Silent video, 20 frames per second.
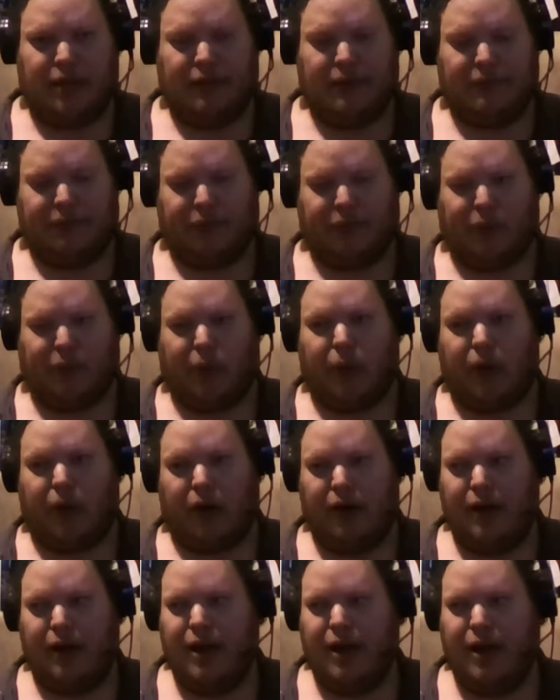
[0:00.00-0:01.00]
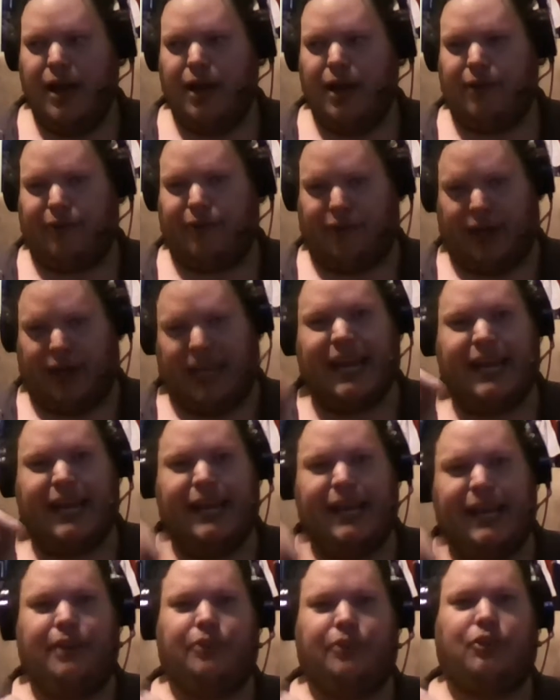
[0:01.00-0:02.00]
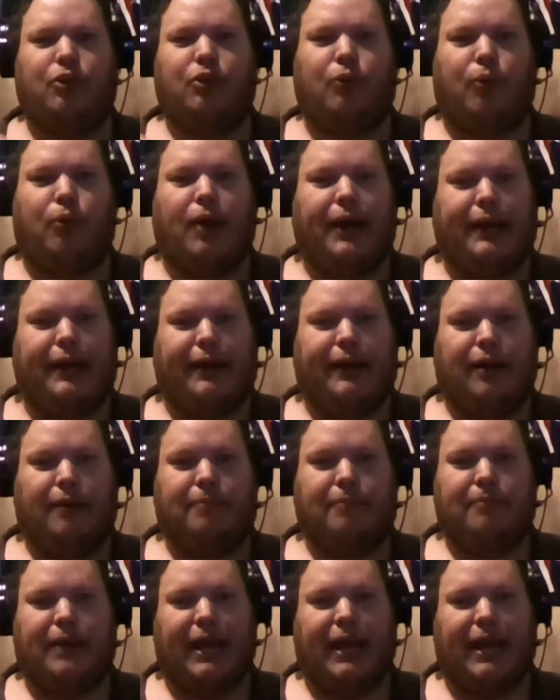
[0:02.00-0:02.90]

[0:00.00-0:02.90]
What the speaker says: for forgetting to write up